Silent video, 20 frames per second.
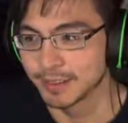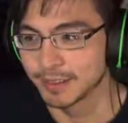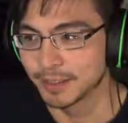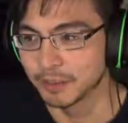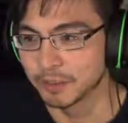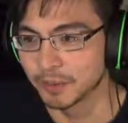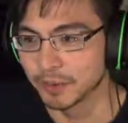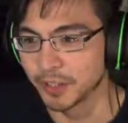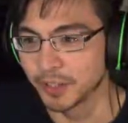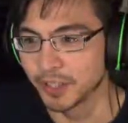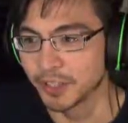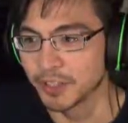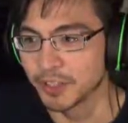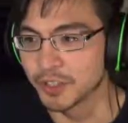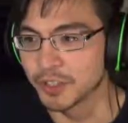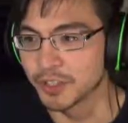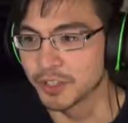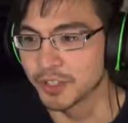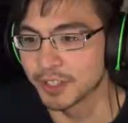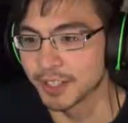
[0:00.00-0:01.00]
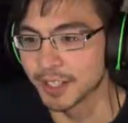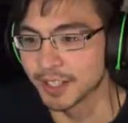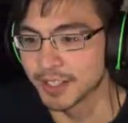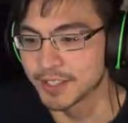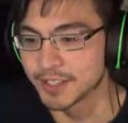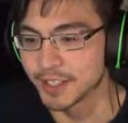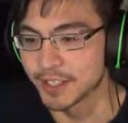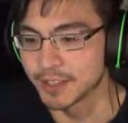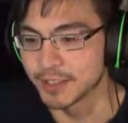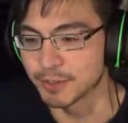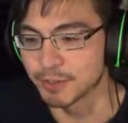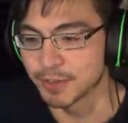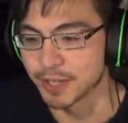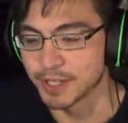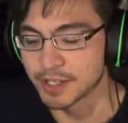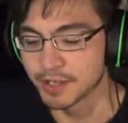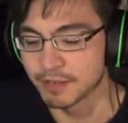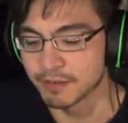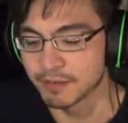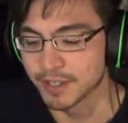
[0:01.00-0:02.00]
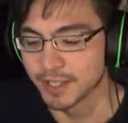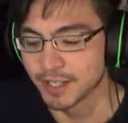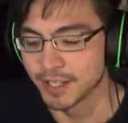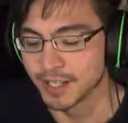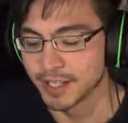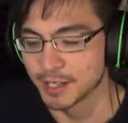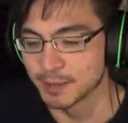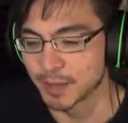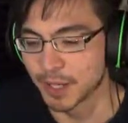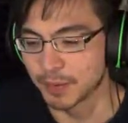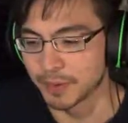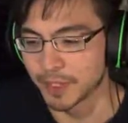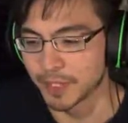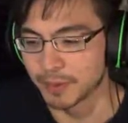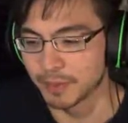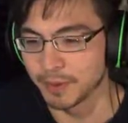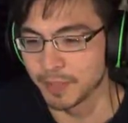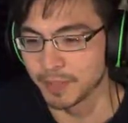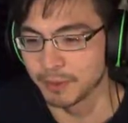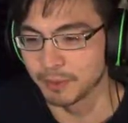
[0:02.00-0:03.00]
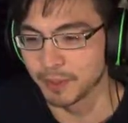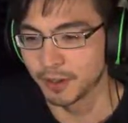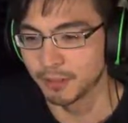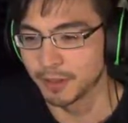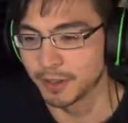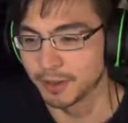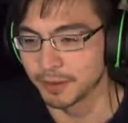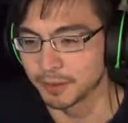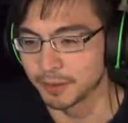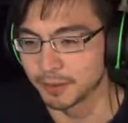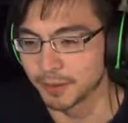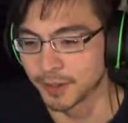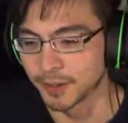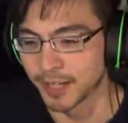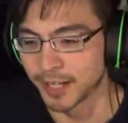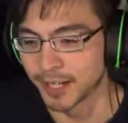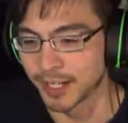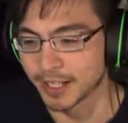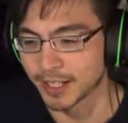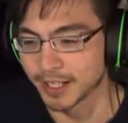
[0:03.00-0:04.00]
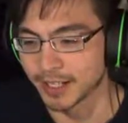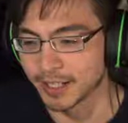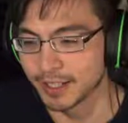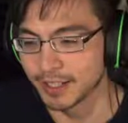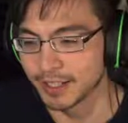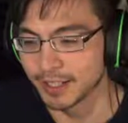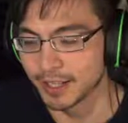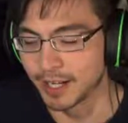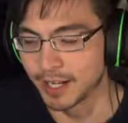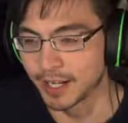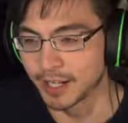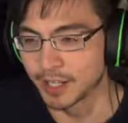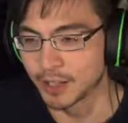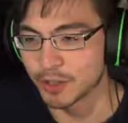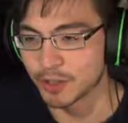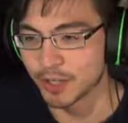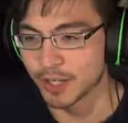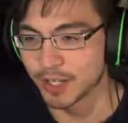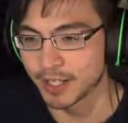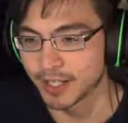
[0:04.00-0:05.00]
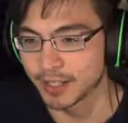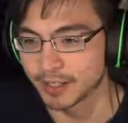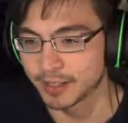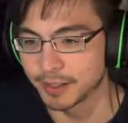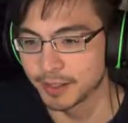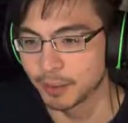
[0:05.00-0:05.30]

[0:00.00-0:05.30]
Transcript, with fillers: A bridge. That sounds impressive. It's probably going to be the moment where I can... I'm gonna try to.